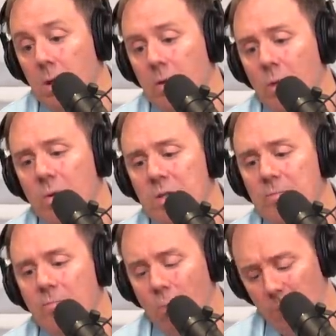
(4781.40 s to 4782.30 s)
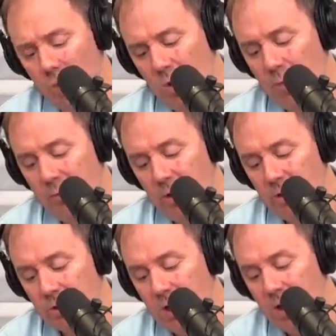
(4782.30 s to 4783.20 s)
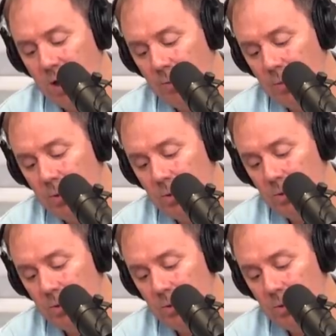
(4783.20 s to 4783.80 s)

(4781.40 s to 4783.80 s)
There was more than one Beverly Hills Cop.